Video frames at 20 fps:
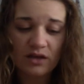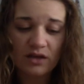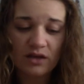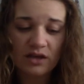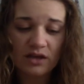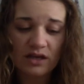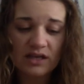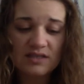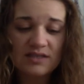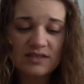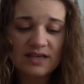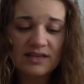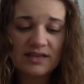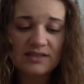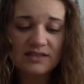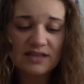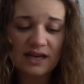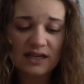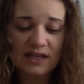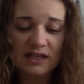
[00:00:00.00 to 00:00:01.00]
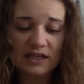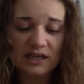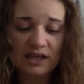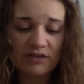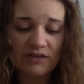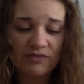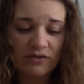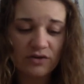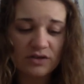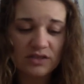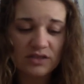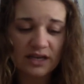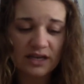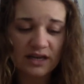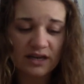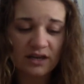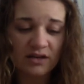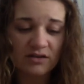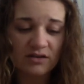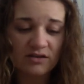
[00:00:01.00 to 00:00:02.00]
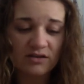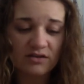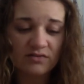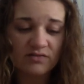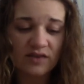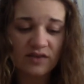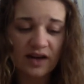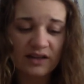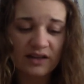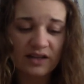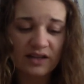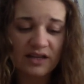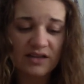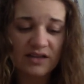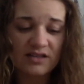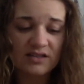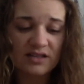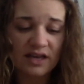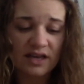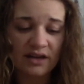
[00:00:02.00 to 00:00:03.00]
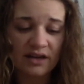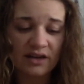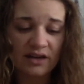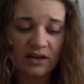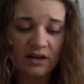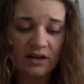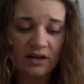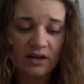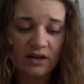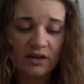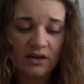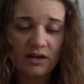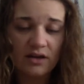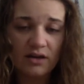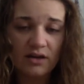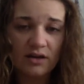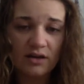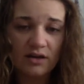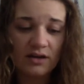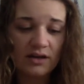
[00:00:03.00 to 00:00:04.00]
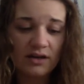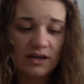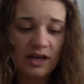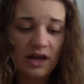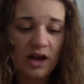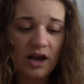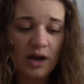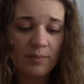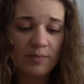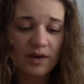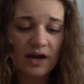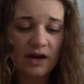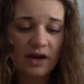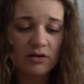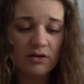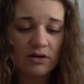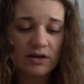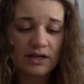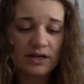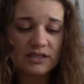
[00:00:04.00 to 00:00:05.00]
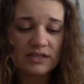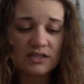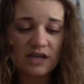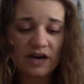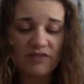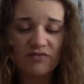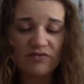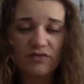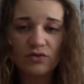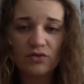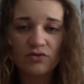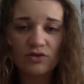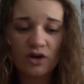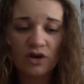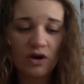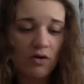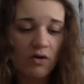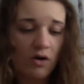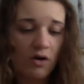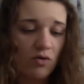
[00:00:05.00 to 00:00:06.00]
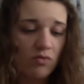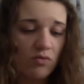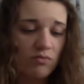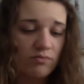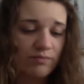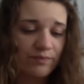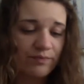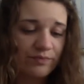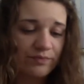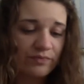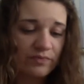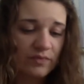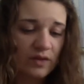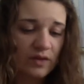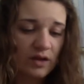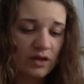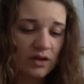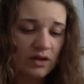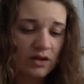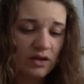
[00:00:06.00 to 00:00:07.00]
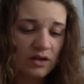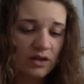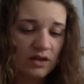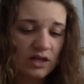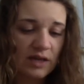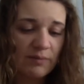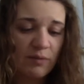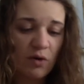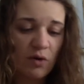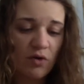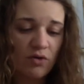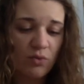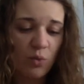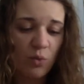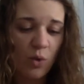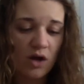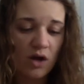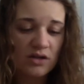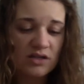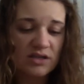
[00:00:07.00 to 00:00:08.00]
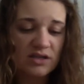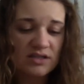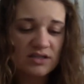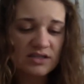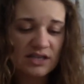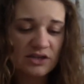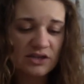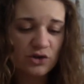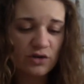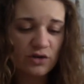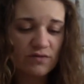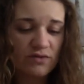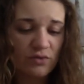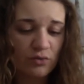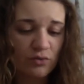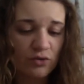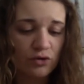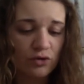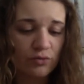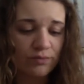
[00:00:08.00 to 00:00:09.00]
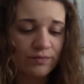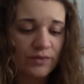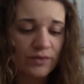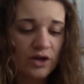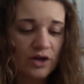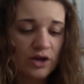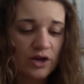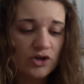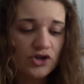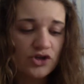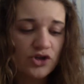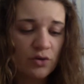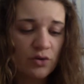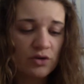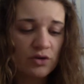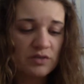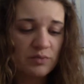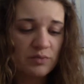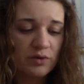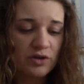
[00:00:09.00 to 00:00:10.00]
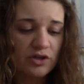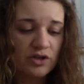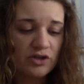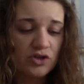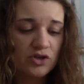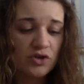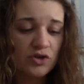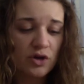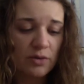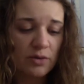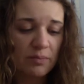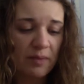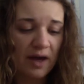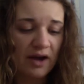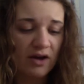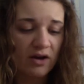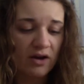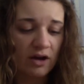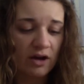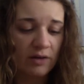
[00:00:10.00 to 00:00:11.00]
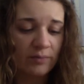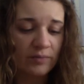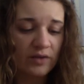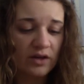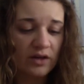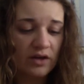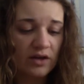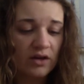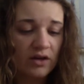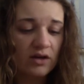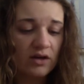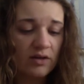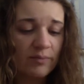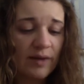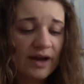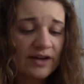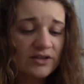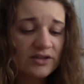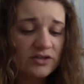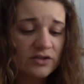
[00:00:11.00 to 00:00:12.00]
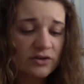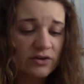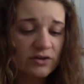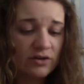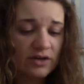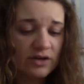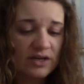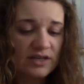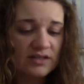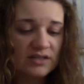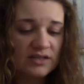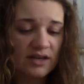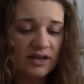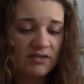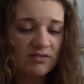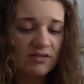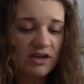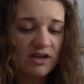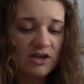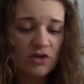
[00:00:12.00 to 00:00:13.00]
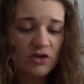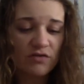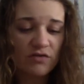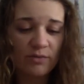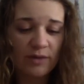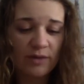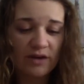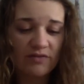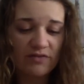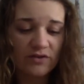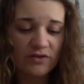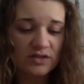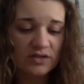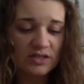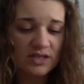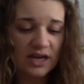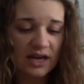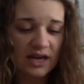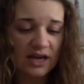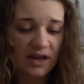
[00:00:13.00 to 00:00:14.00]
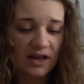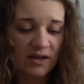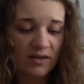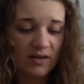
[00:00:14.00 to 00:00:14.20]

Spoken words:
He sat silently for a second. Finally, he said, Get up now. It's time for you to go home. They both walked to the center of the room. Jonas put his tunic back on. Goodbye, sir, he said. Thank you for my first day.